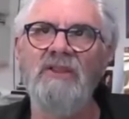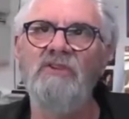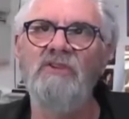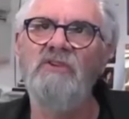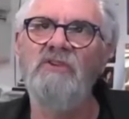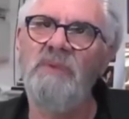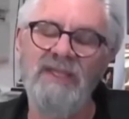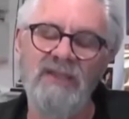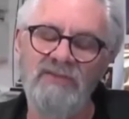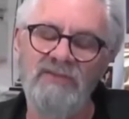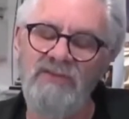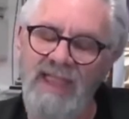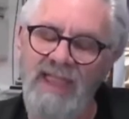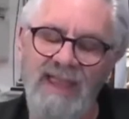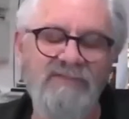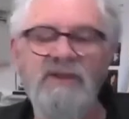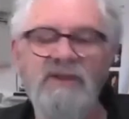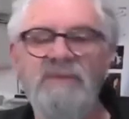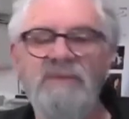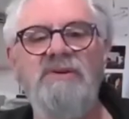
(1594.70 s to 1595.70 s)
because
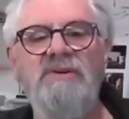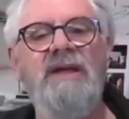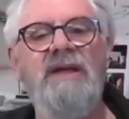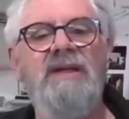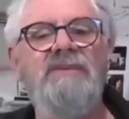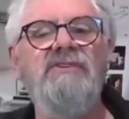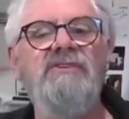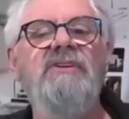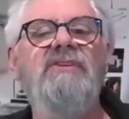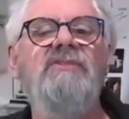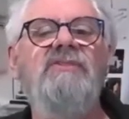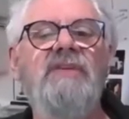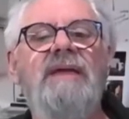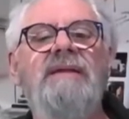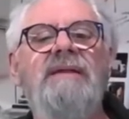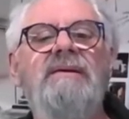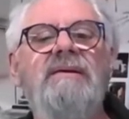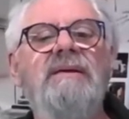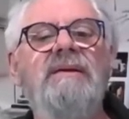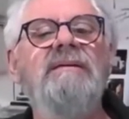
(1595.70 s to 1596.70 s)
every production
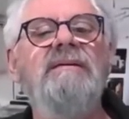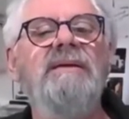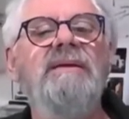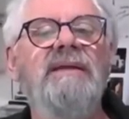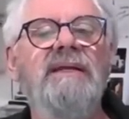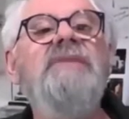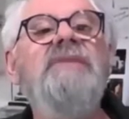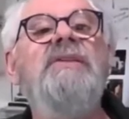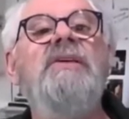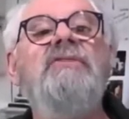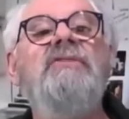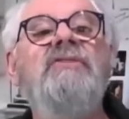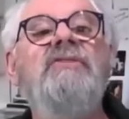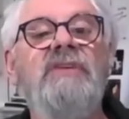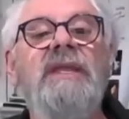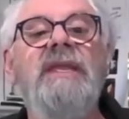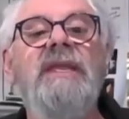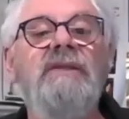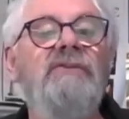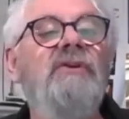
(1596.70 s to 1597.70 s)
designer in this
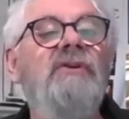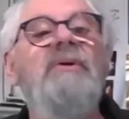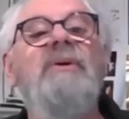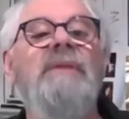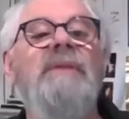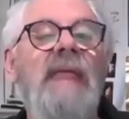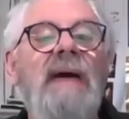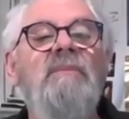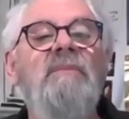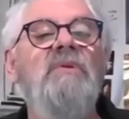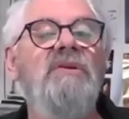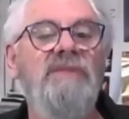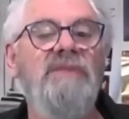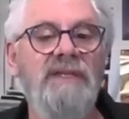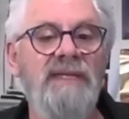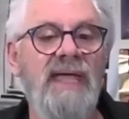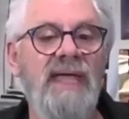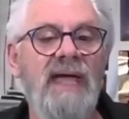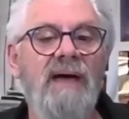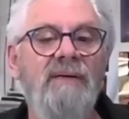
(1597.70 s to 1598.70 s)
city turned that movie
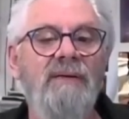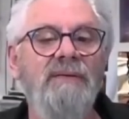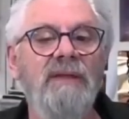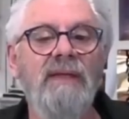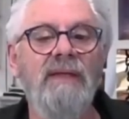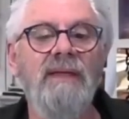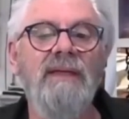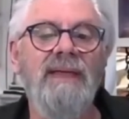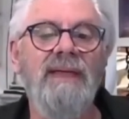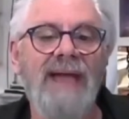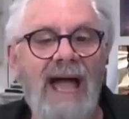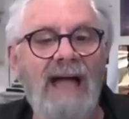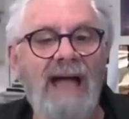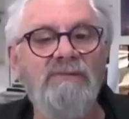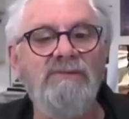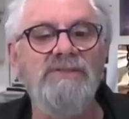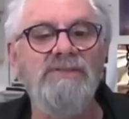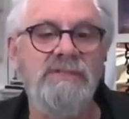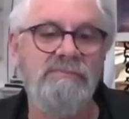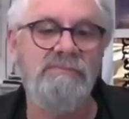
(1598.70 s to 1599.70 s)
down. I was,